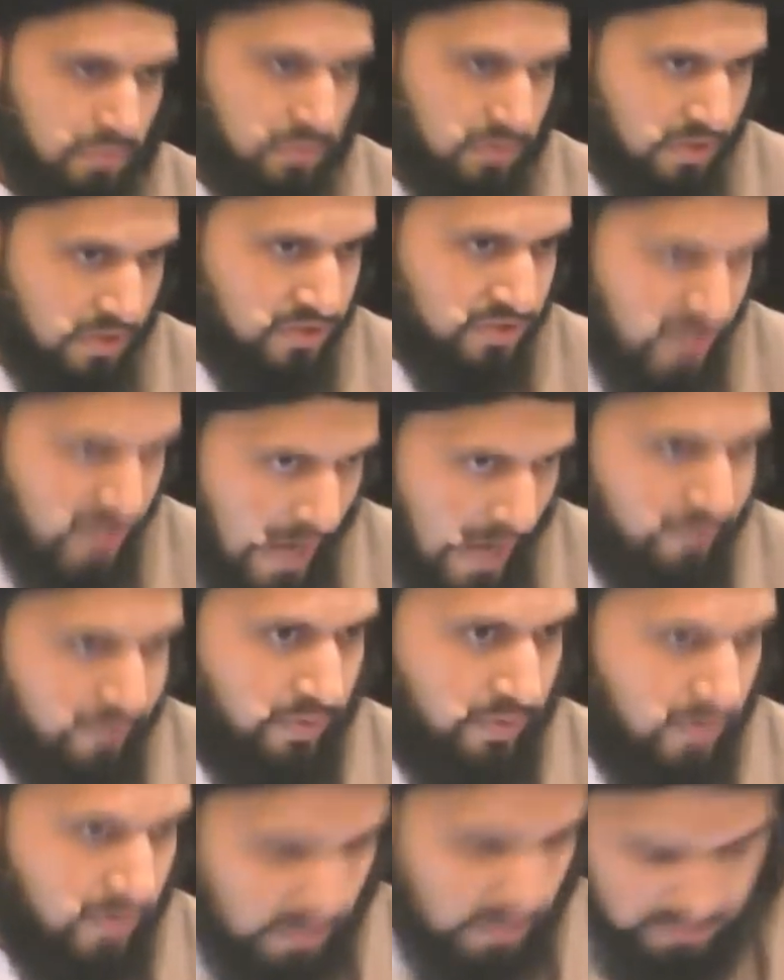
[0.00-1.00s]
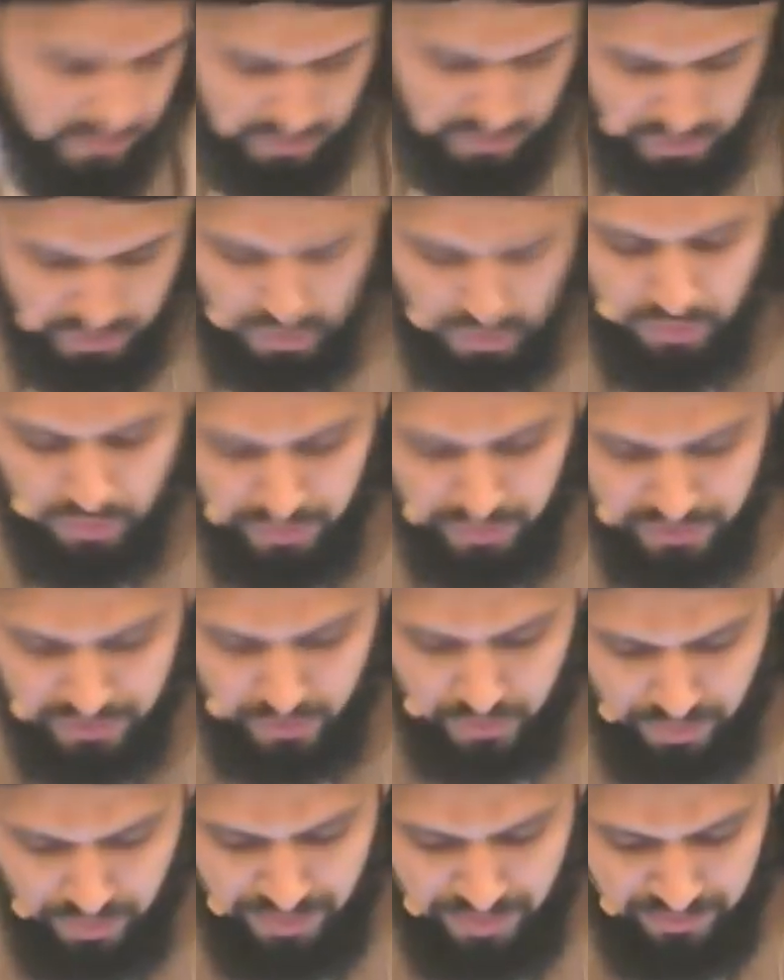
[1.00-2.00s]
It's an effort, and it's a struggle, and it's a
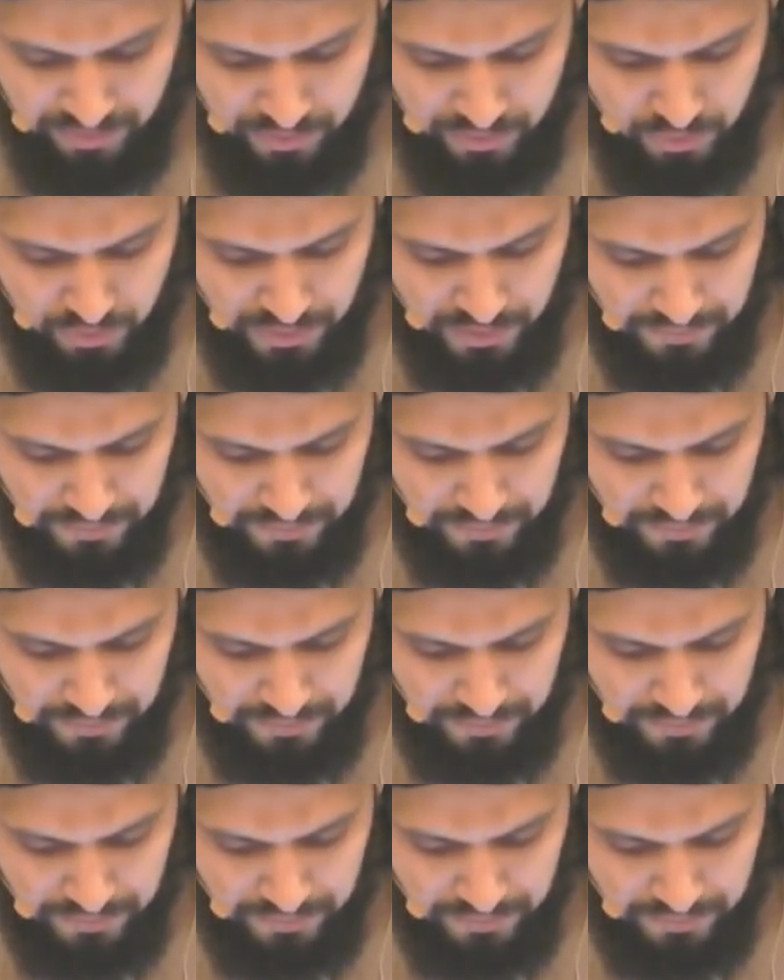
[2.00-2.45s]
good thing they're doing.